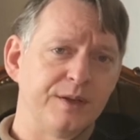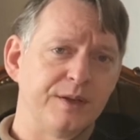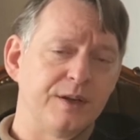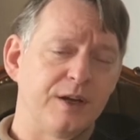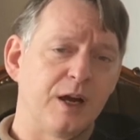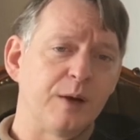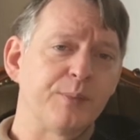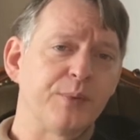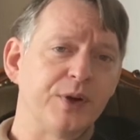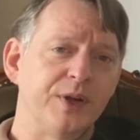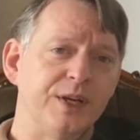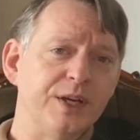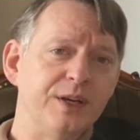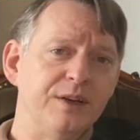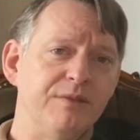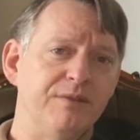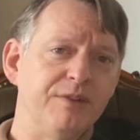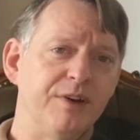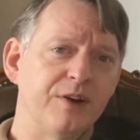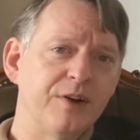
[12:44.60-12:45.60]
operated a
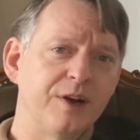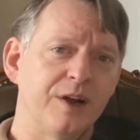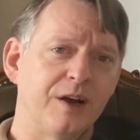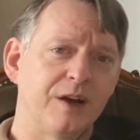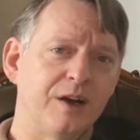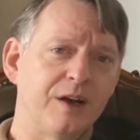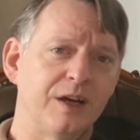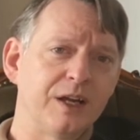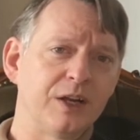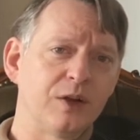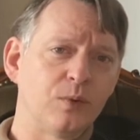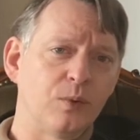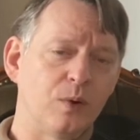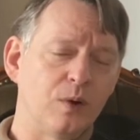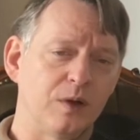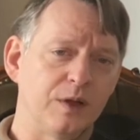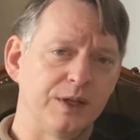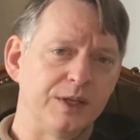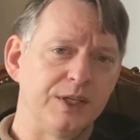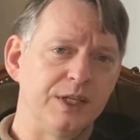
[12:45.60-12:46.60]
very high
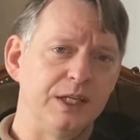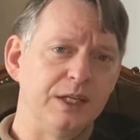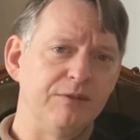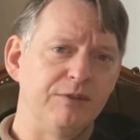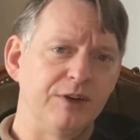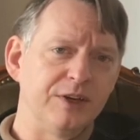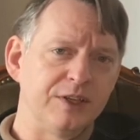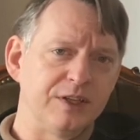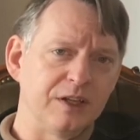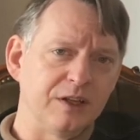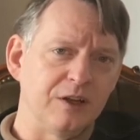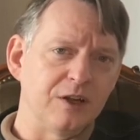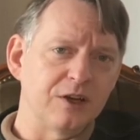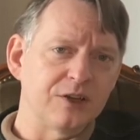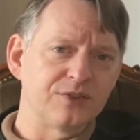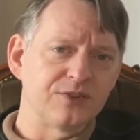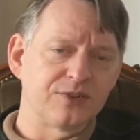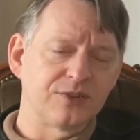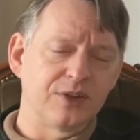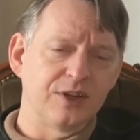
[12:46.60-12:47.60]
quality, very
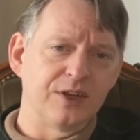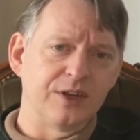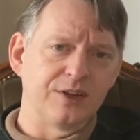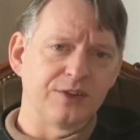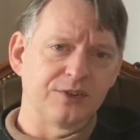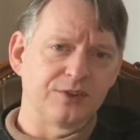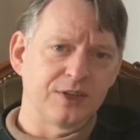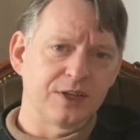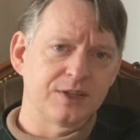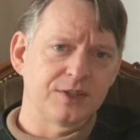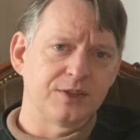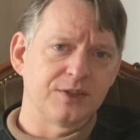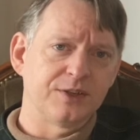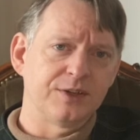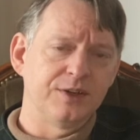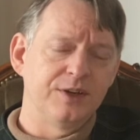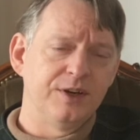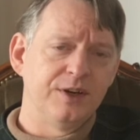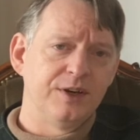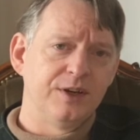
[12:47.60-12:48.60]
deluxe uh,
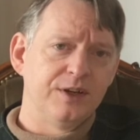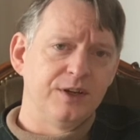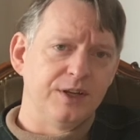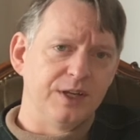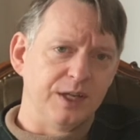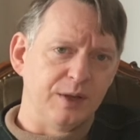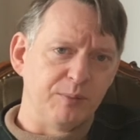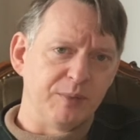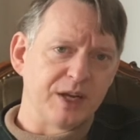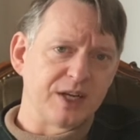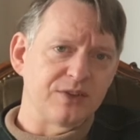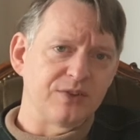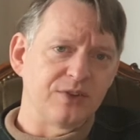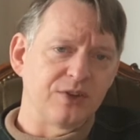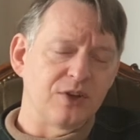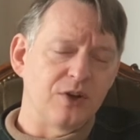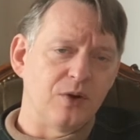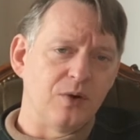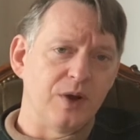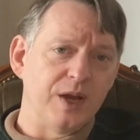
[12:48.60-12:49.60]
sector in
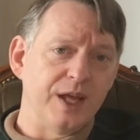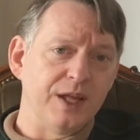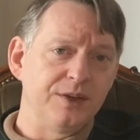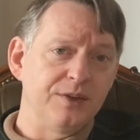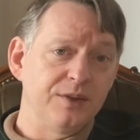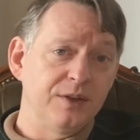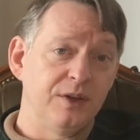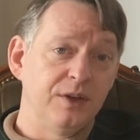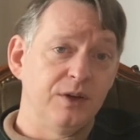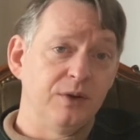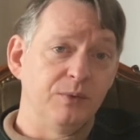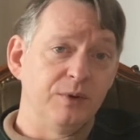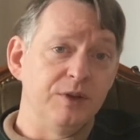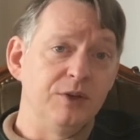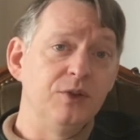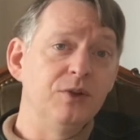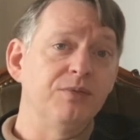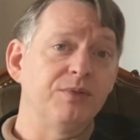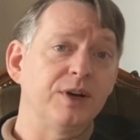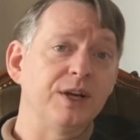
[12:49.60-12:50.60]
Mexico. And we
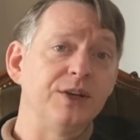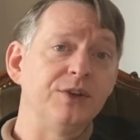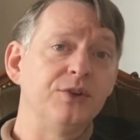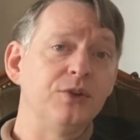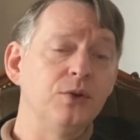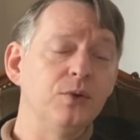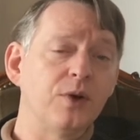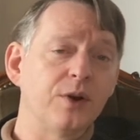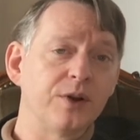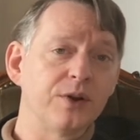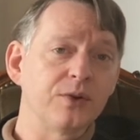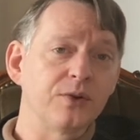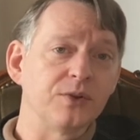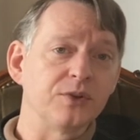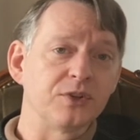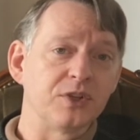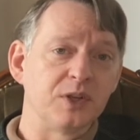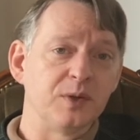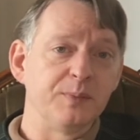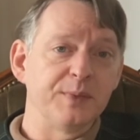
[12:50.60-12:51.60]
do find two
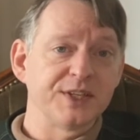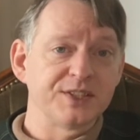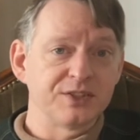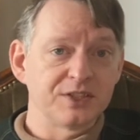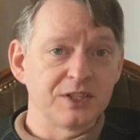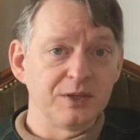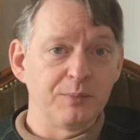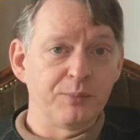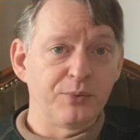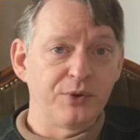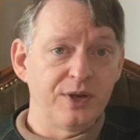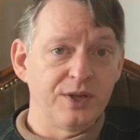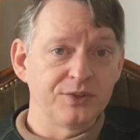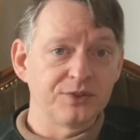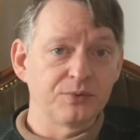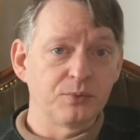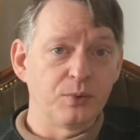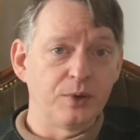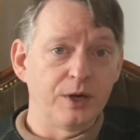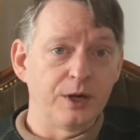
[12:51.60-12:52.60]
articles in the Mexican press
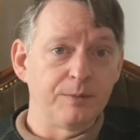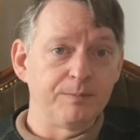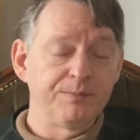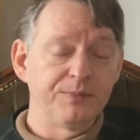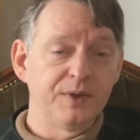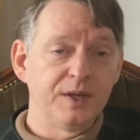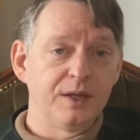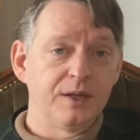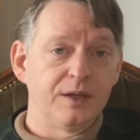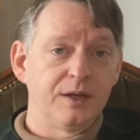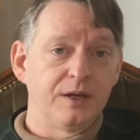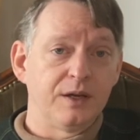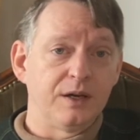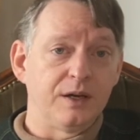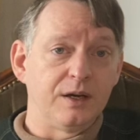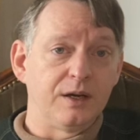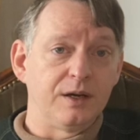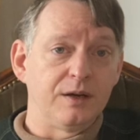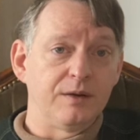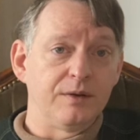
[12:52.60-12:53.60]
where
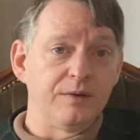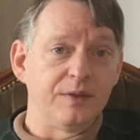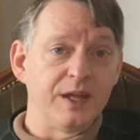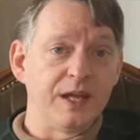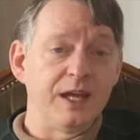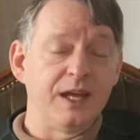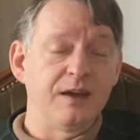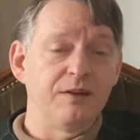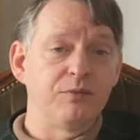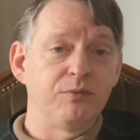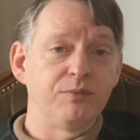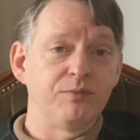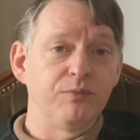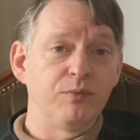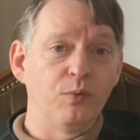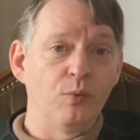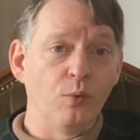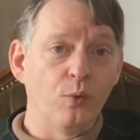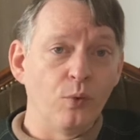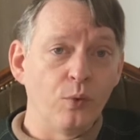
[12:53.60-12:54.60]
uh, they have
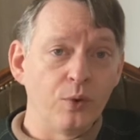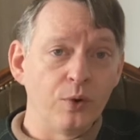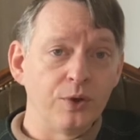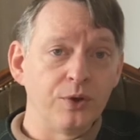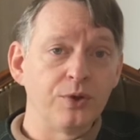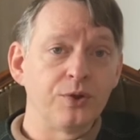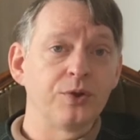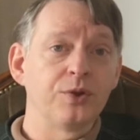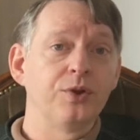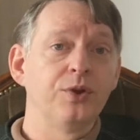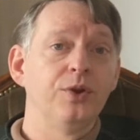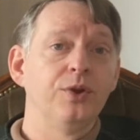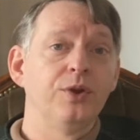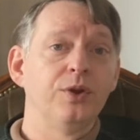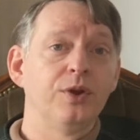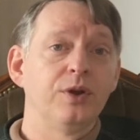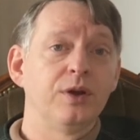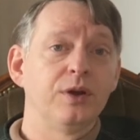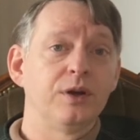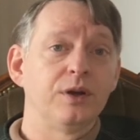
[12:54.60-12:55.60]
warned
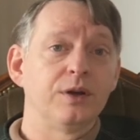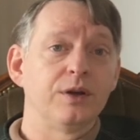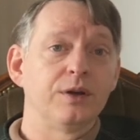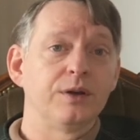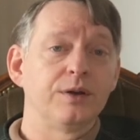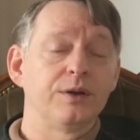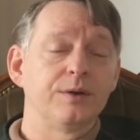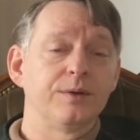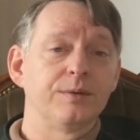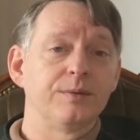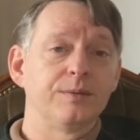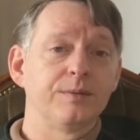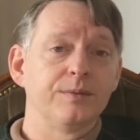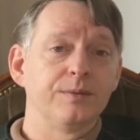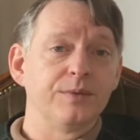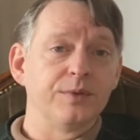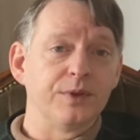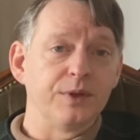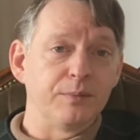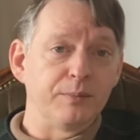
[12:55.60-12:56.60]
uh,
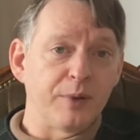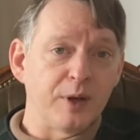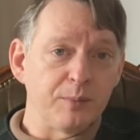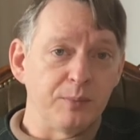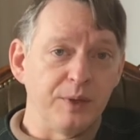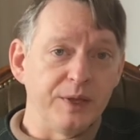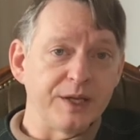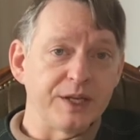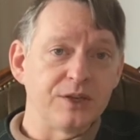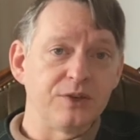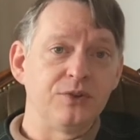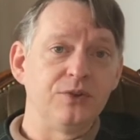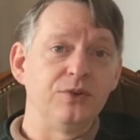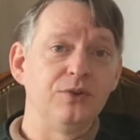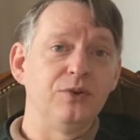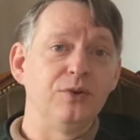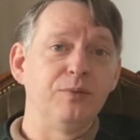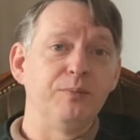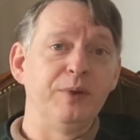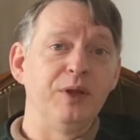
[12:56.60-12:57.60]
the public
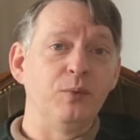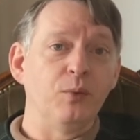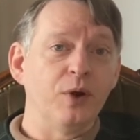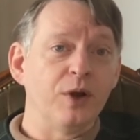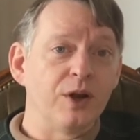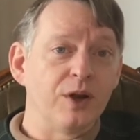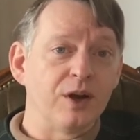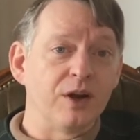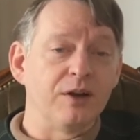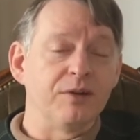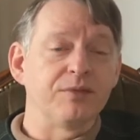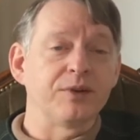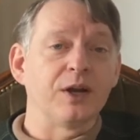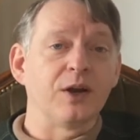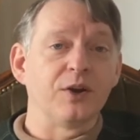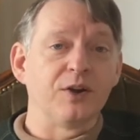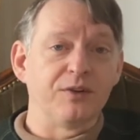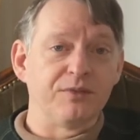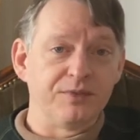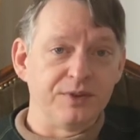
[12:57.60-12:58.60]
to beware of
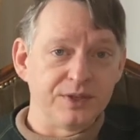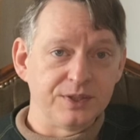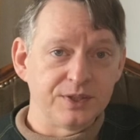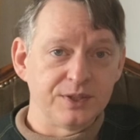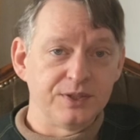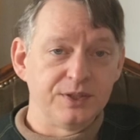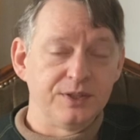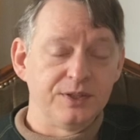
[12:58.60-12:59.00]
counterfeit